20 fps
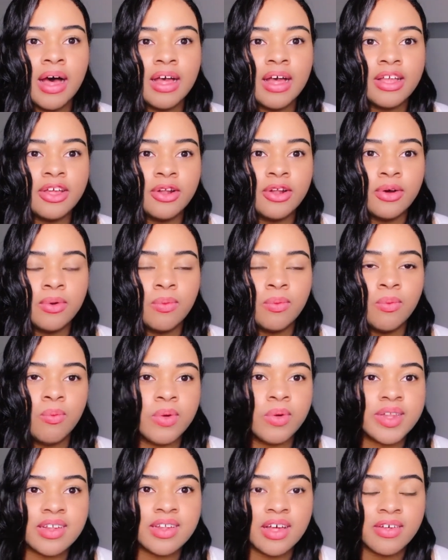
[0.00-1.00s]
You know,
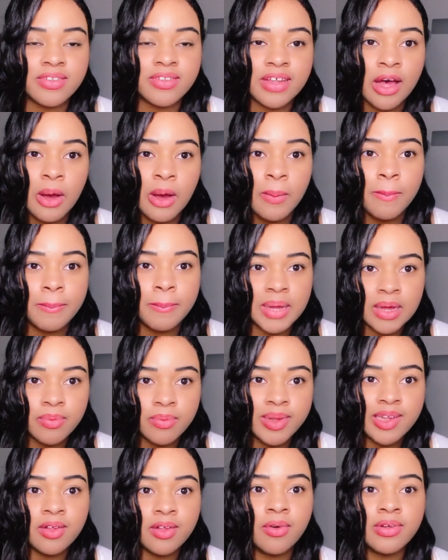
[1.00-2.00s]
what's going to help me,
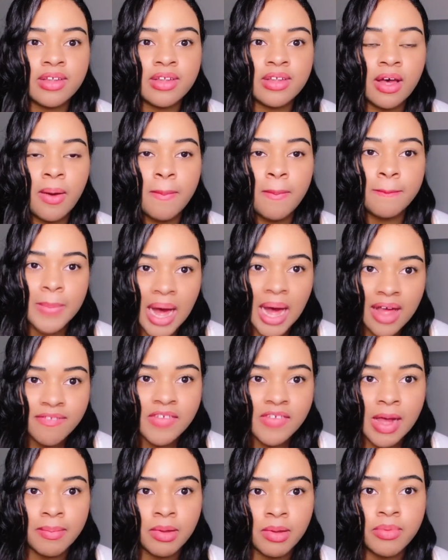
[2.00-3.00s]
what's going to help my
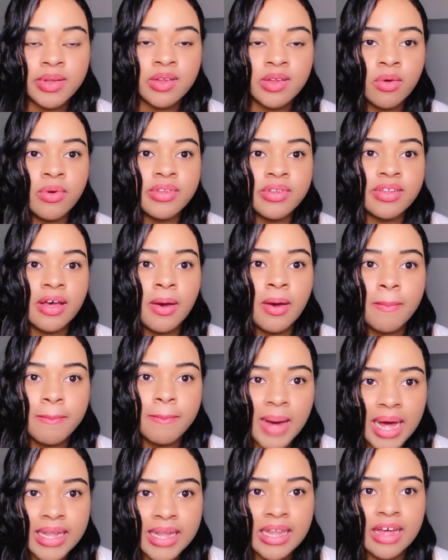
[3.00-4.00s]
family, what's going to help
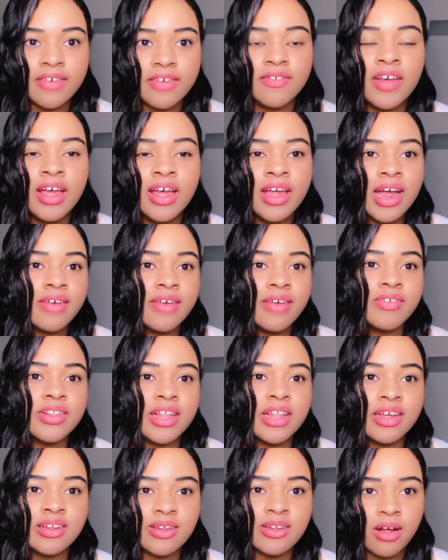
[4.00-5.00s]
my life.
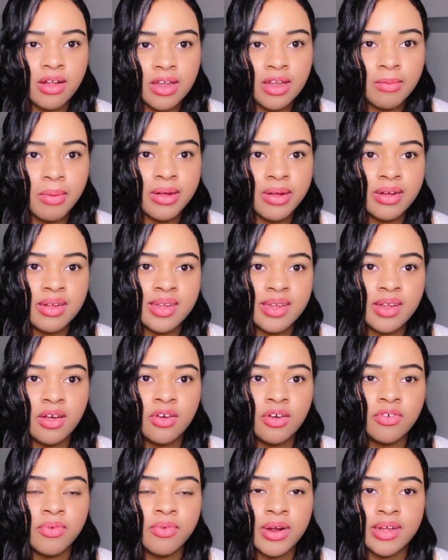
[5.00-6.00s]
Everything is all about
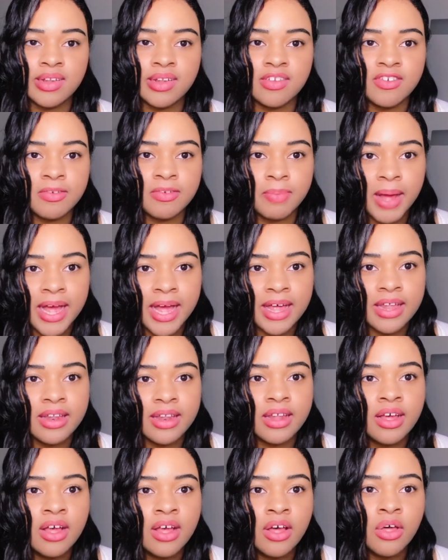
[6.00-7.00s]
yourself. Whereas in
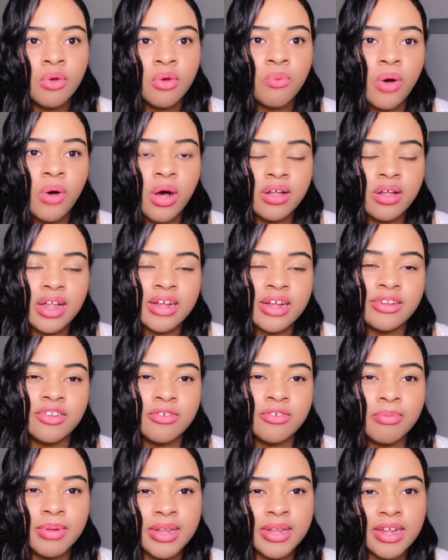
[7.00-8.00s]
Japan, while I
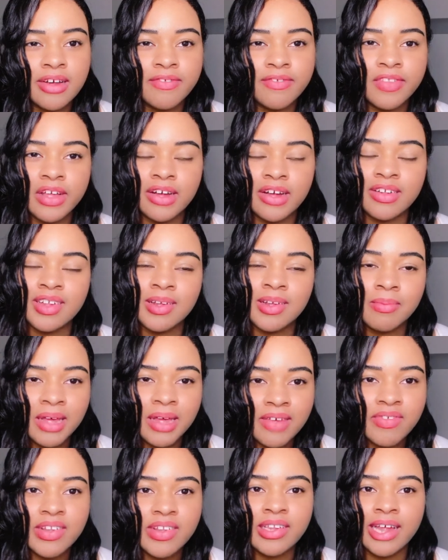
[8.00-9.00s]
do believe there's some
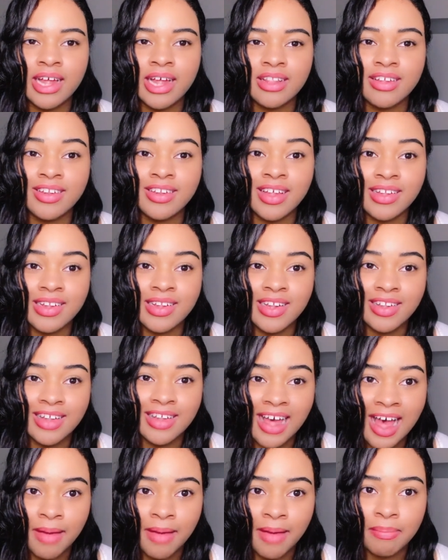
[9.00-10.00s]
give and take that does need to
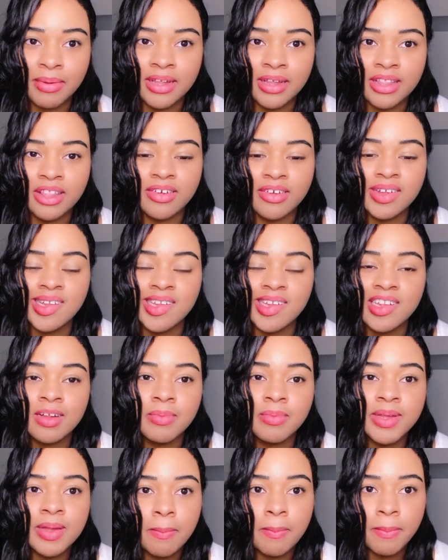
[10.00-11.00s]
happen, their
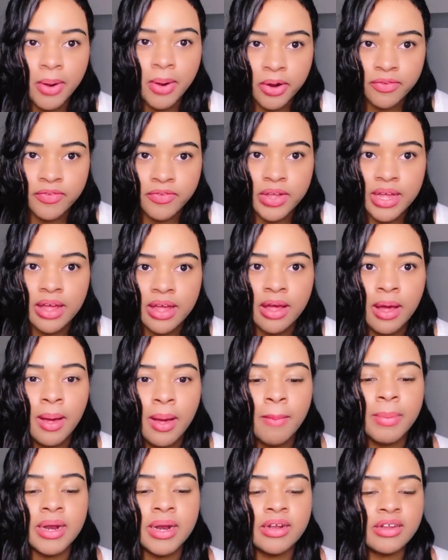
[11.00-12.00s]
system isn't perfect,
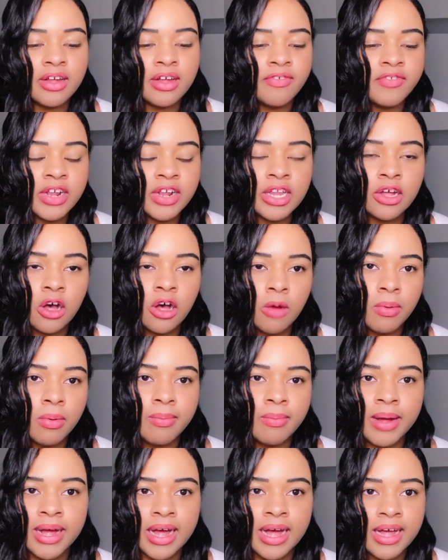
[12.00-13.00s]
but it definitely
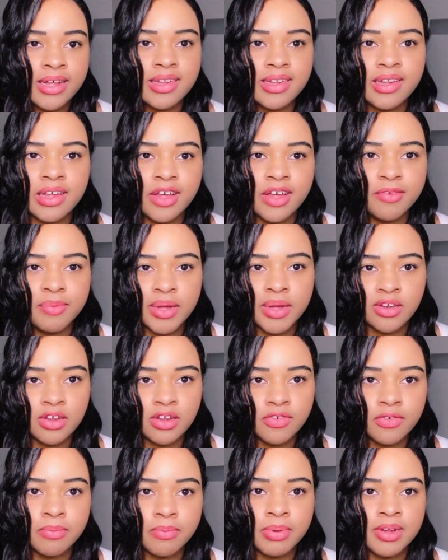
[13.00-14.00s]
opened my eyes and gave me a
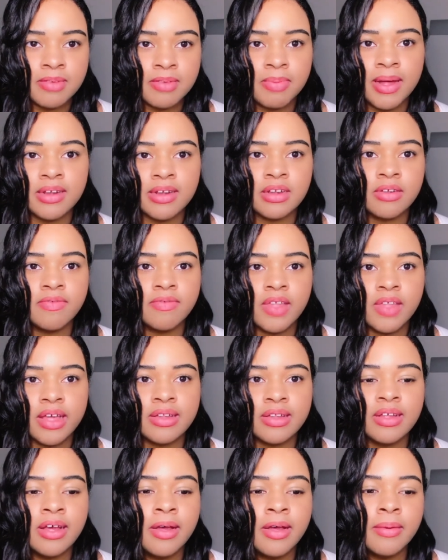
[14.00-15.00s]
different perspective
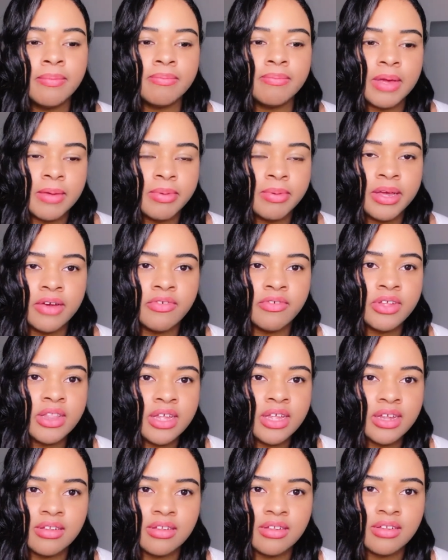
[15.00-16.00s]
that maybe
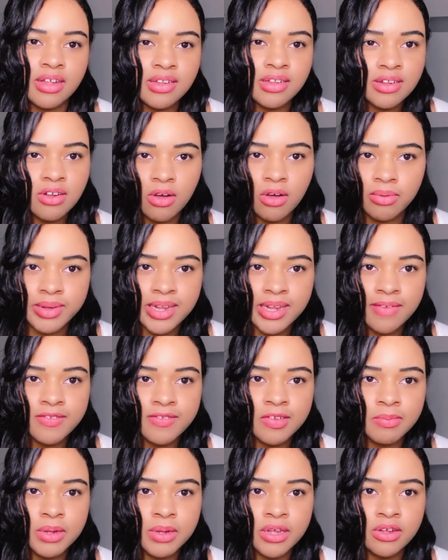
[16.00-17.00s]
everything doesn't always have
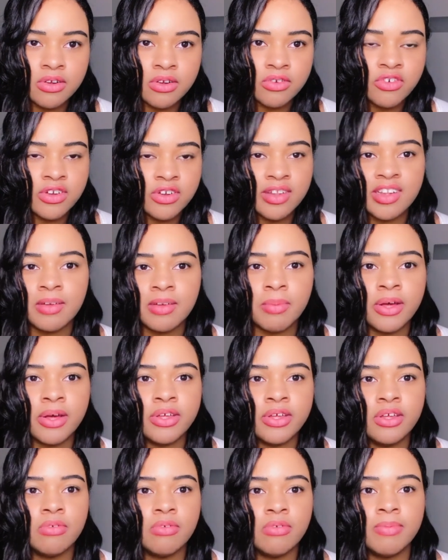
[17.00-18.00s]
to be, you know, just
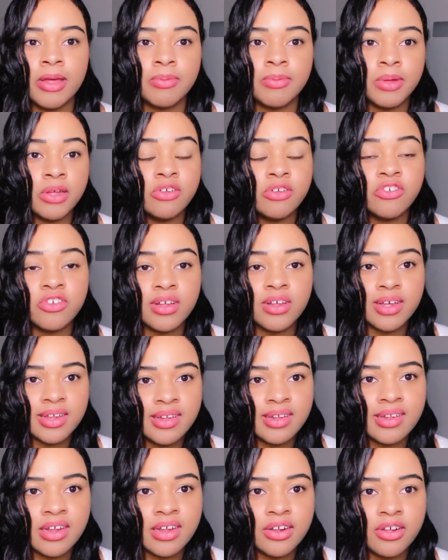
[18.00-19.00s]
about you. Maybe you should
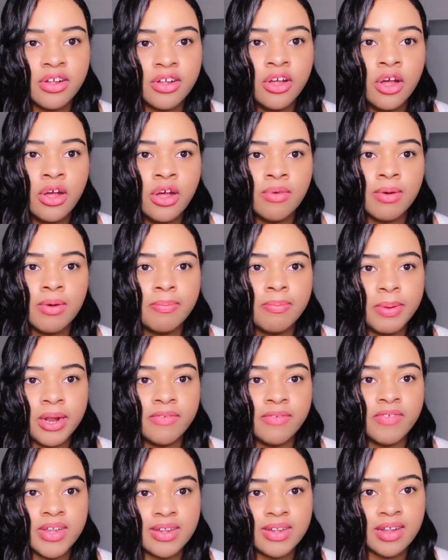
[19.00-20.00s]
consider what
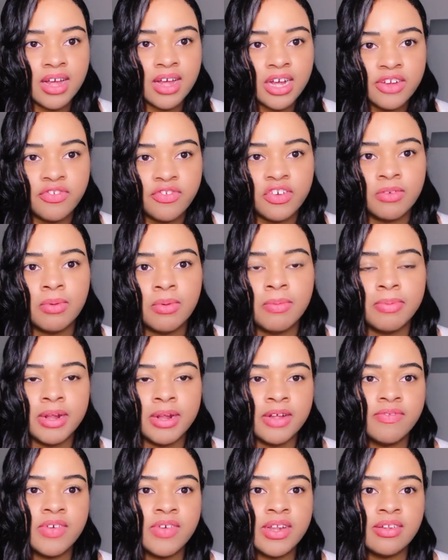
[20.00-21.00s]
benefits the country, what
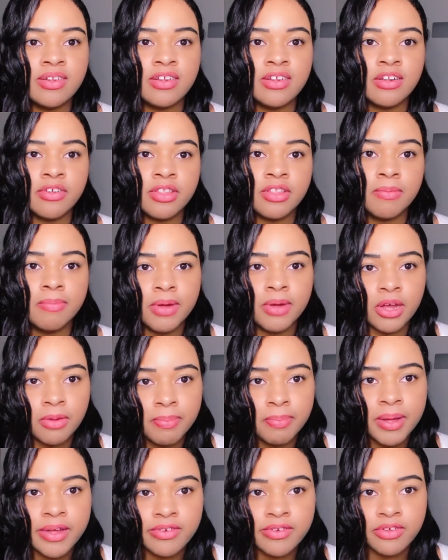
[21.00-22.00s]
benefits, you know, the bigger
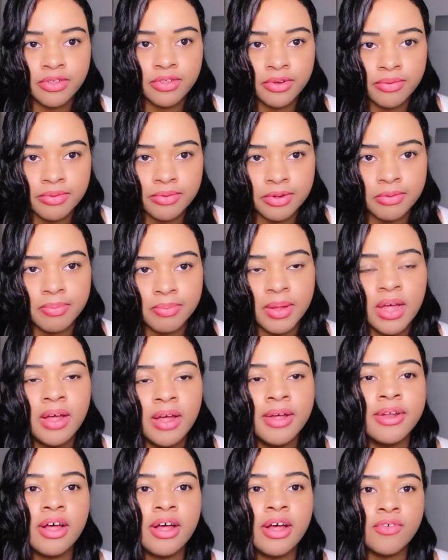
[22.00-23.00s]
picture, the group.
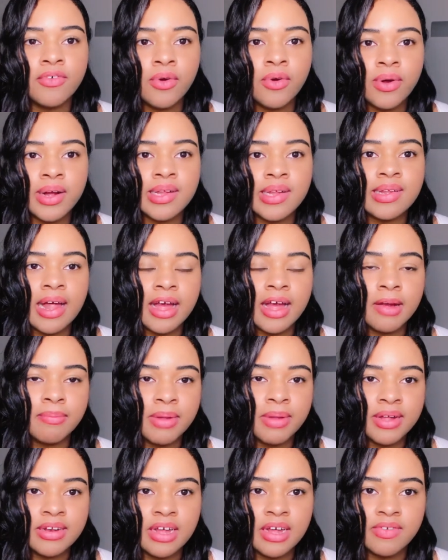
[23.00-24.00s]
Now, of course, I can
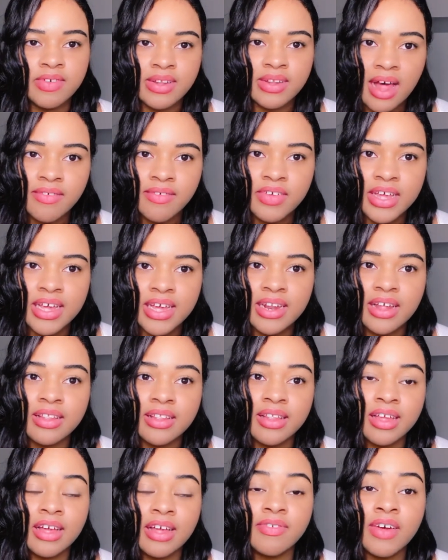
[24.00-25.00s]
play devil's advocate and
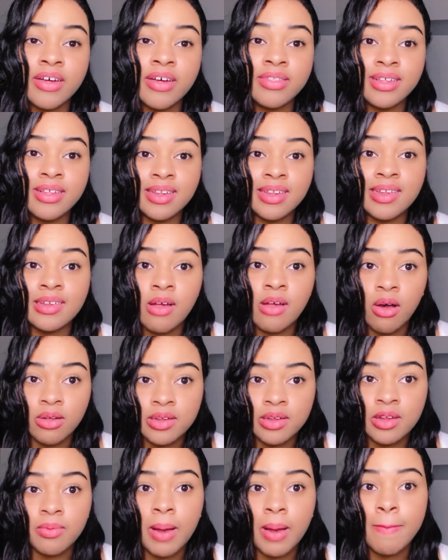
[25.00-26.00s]
think of how this is
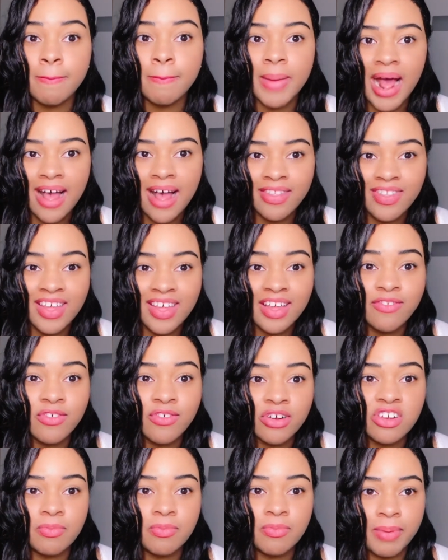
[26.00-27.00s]
also a bad thing
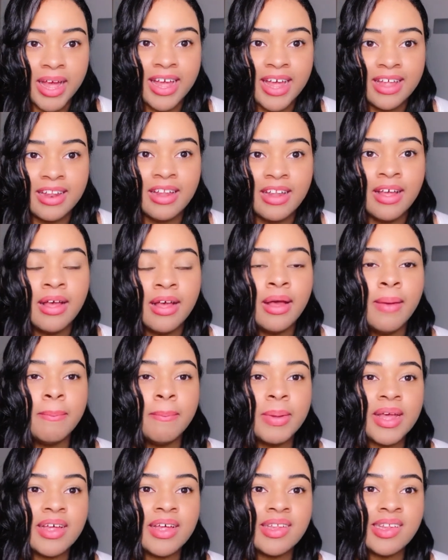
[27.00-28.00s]
for Japan,
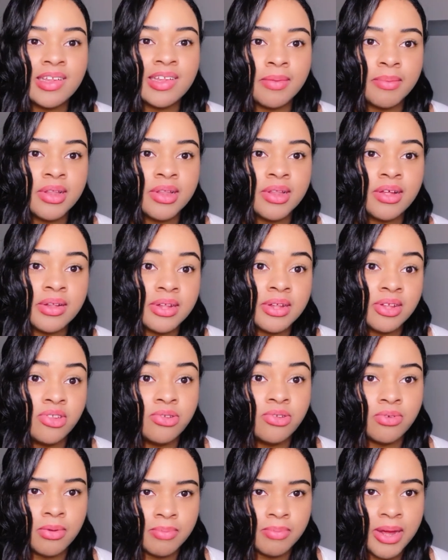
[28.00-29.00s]
because similarly
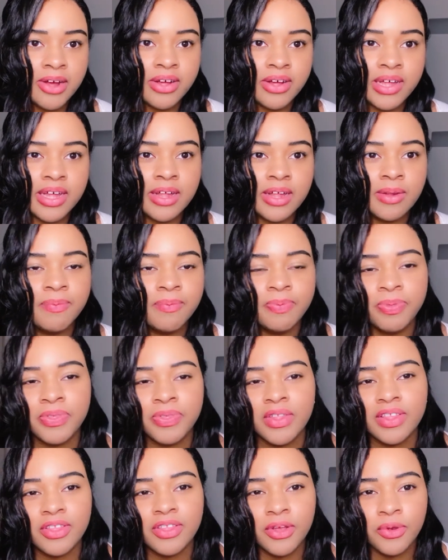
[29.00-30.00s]
to America,
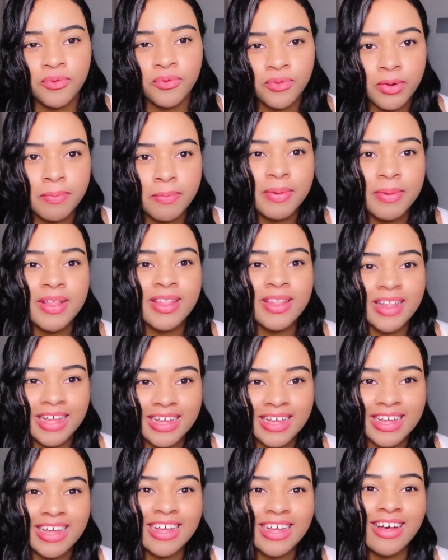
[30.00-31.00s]
the group
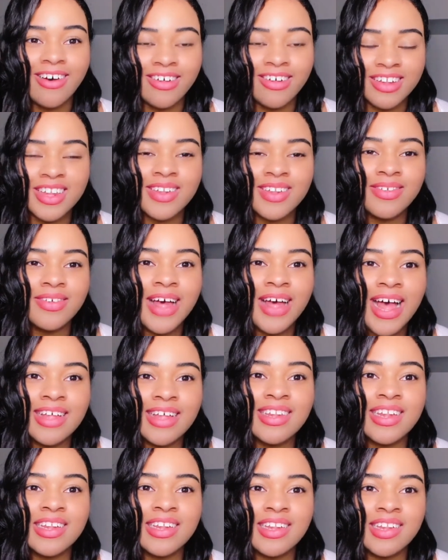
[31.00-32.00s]
thinking also
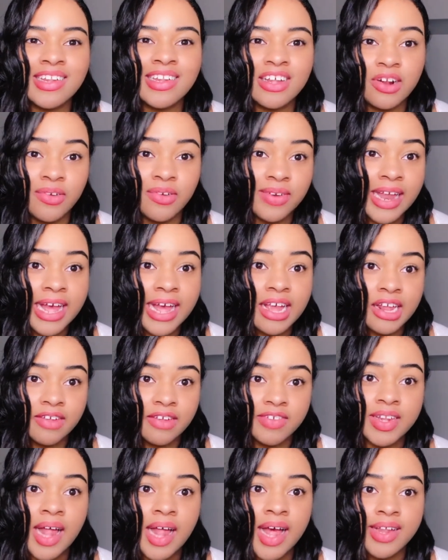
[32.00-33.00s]
has its, you know,
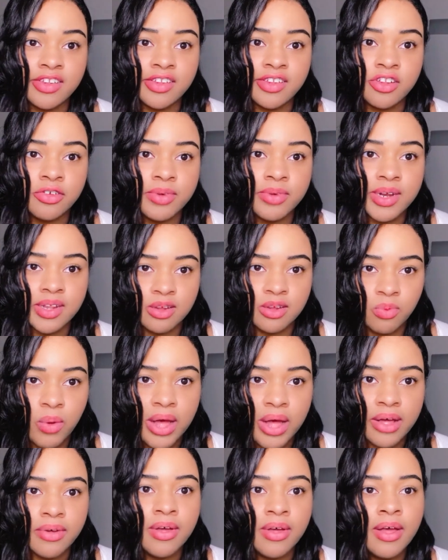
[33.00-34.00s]
negative sides to it as
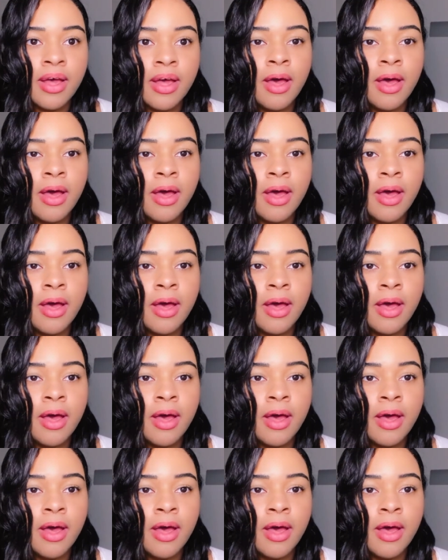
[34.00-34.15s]
well.